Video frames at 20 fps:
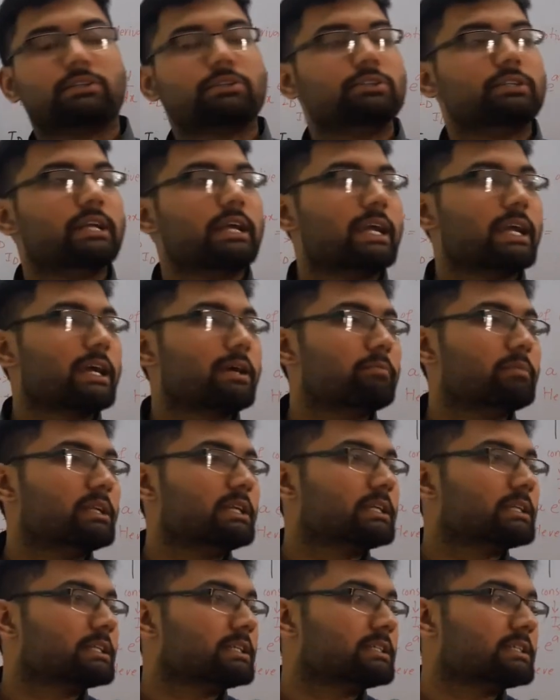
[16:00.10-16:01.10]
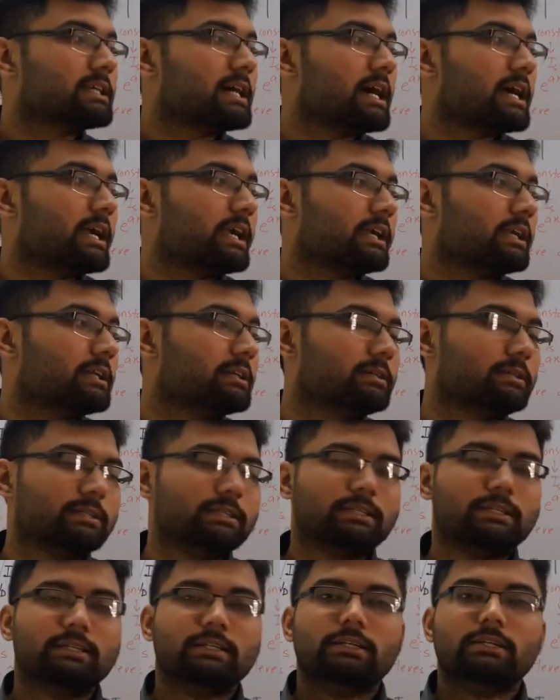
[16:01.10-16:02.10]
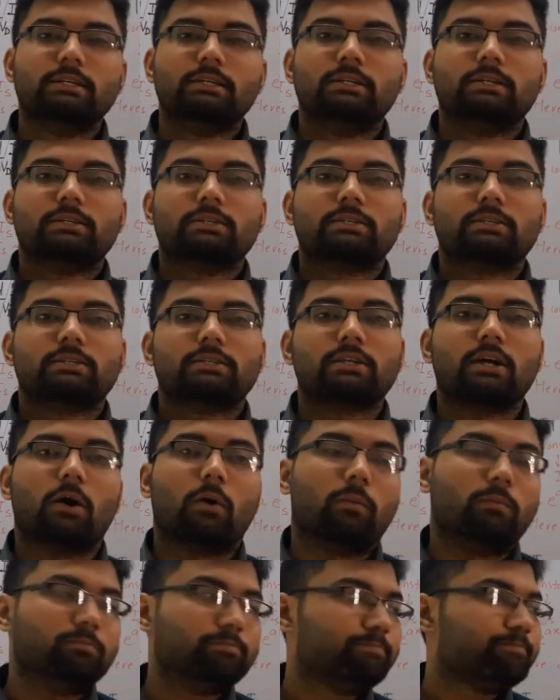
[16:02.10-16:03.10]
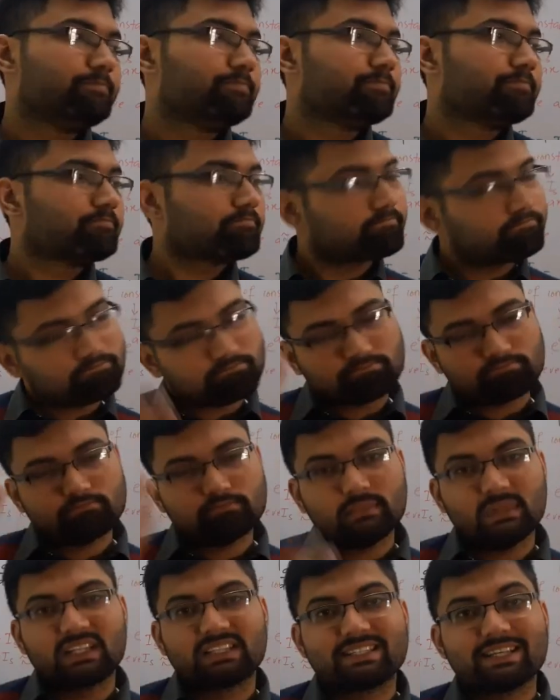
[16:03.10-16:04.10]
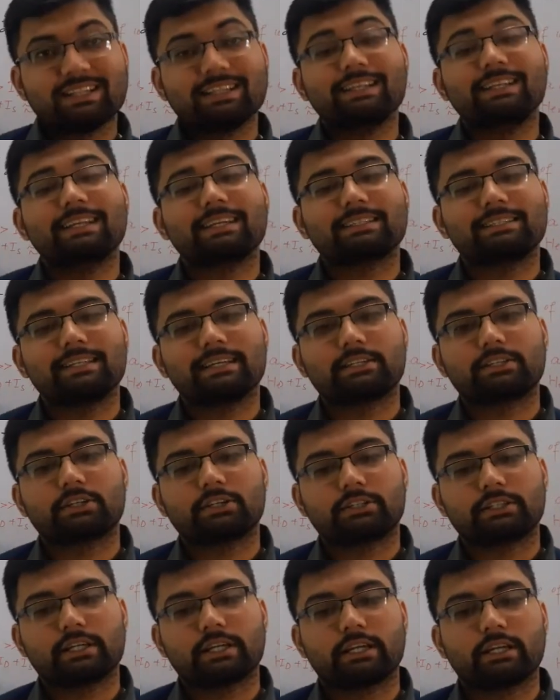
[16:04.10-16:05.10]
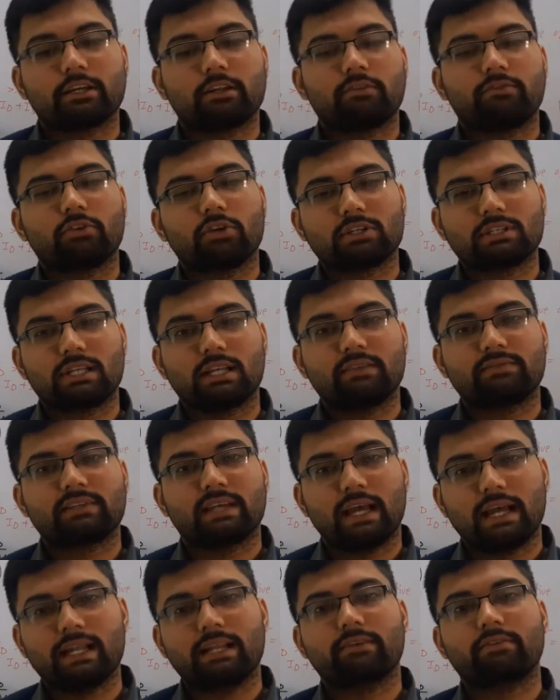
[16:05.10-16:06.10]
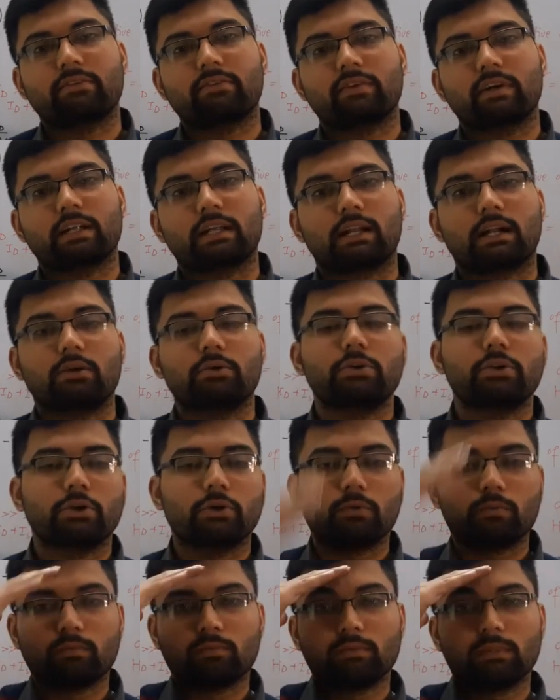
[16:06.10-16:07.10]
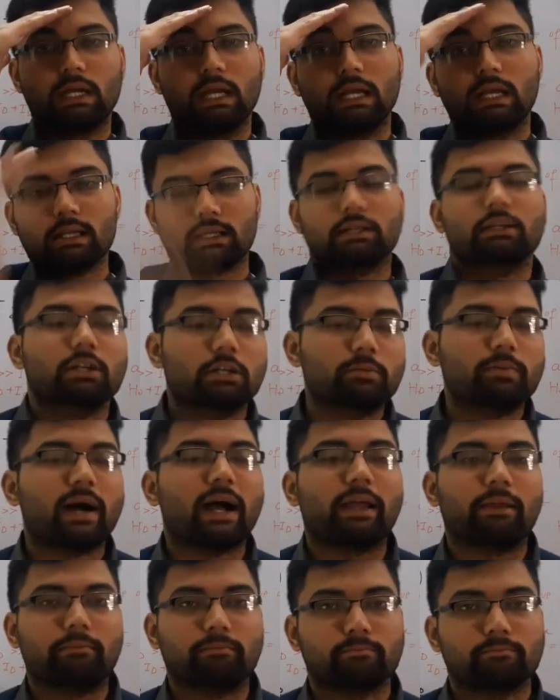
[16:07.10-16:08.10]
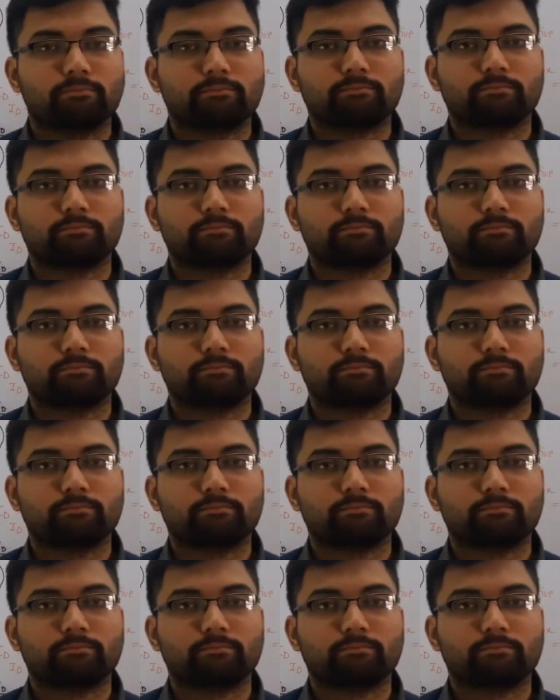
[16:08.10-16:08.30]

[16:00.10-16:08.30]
today. I'm a little tired. So till the next lecture, take care of yourselves and everyone around you. Goodbye.